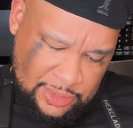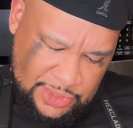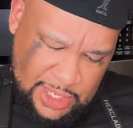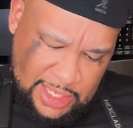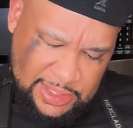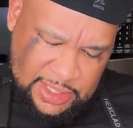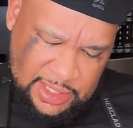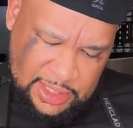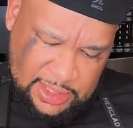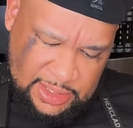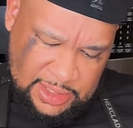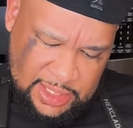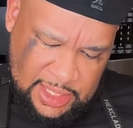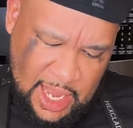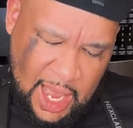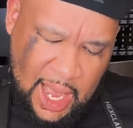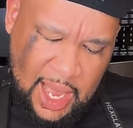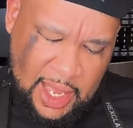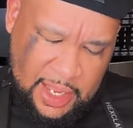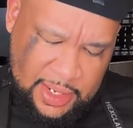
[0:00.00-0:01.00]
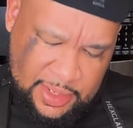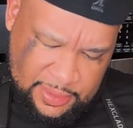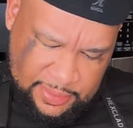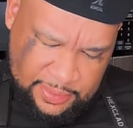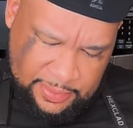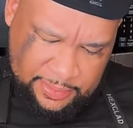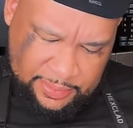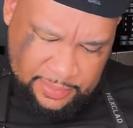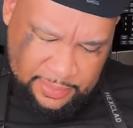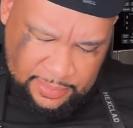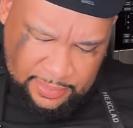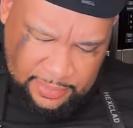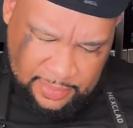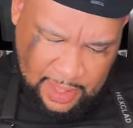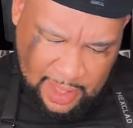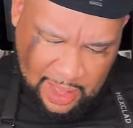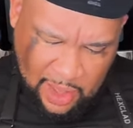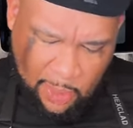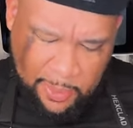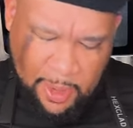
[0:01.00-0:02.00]
is that Dion?
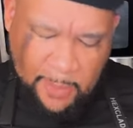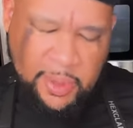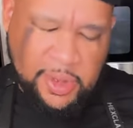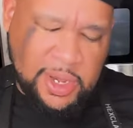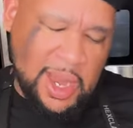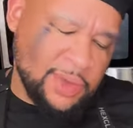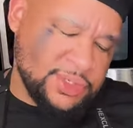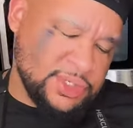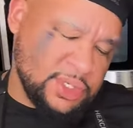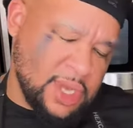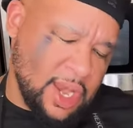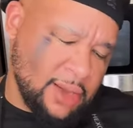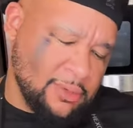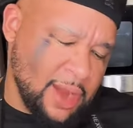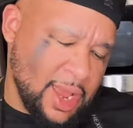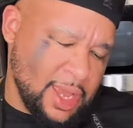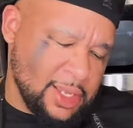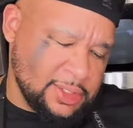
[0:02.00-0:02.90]
I hope I'm pronouncing that